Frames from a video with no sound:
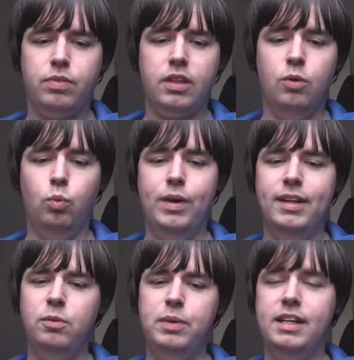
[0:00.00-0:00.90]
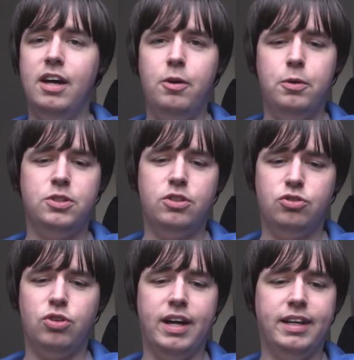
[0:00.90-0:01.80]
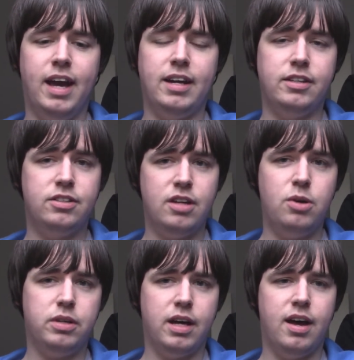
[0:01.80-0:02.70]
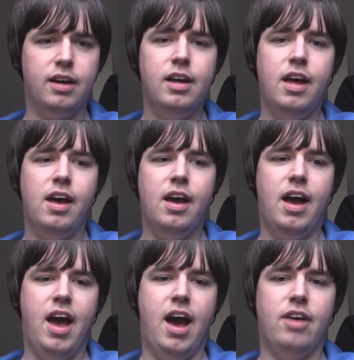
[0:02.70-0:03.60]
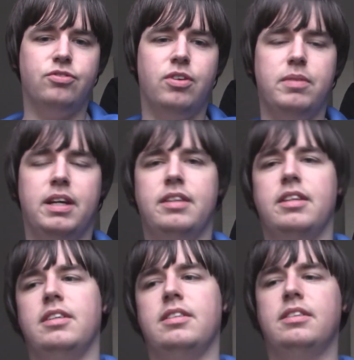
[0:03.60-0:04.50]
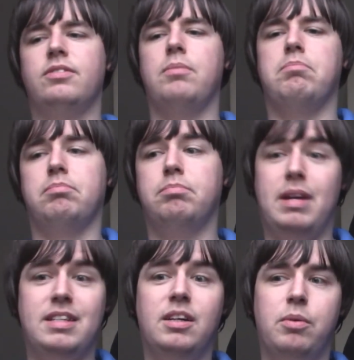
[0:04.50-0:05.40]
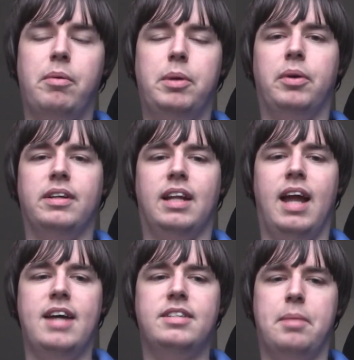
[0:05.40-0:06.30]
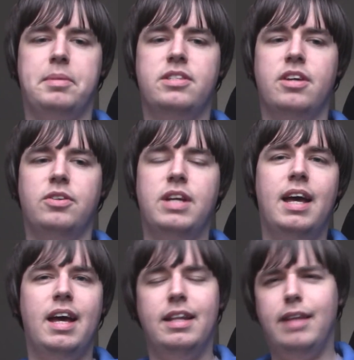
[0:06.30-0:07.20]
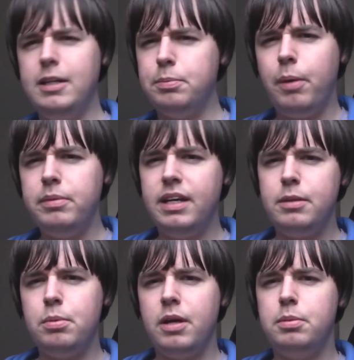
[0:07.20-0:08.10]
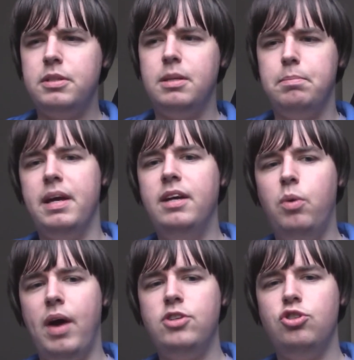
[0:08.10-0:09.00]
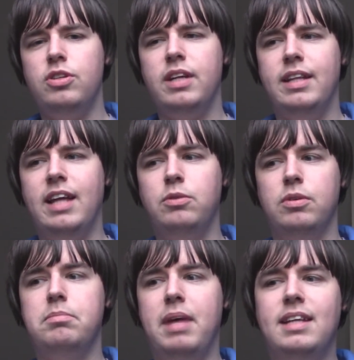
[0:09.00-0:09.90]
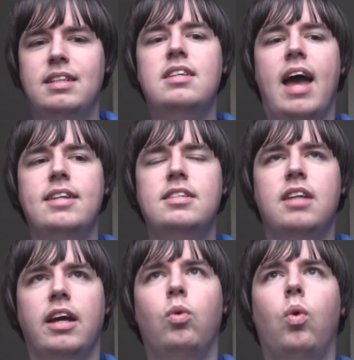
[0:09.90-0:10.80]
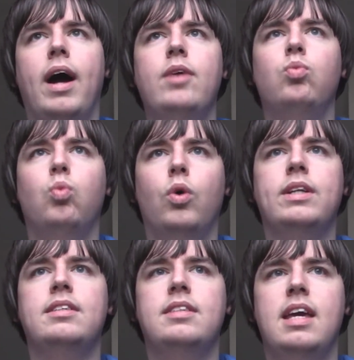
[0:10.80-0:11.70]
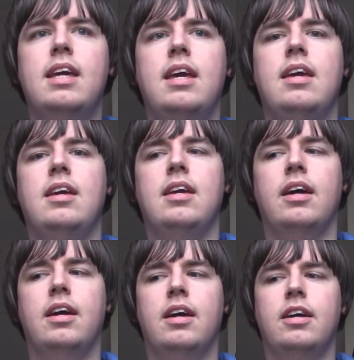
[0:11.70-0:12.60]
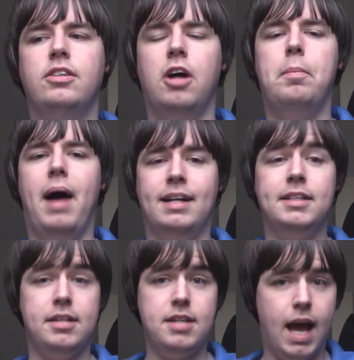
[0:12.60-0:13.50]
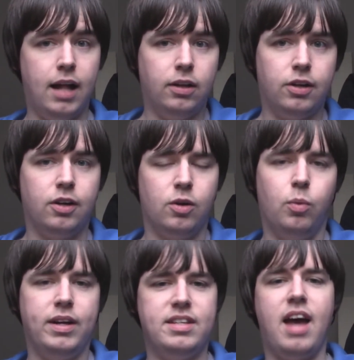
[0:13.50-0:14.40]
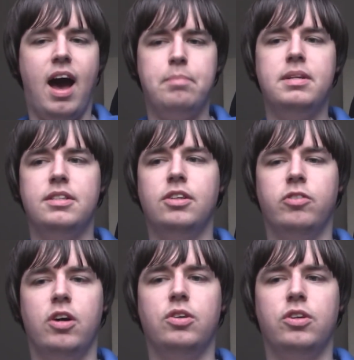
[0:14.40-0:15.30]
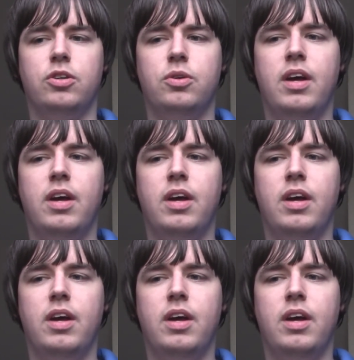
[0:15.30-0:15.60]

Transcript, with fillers: Will we go to try and get Ahsoka uh, from the, the from basically where we were in the last episode? That's probably, I suppose, the big question, in that it would make sense. Like, why wouldn't he go back to tell her what has happened to Grogu?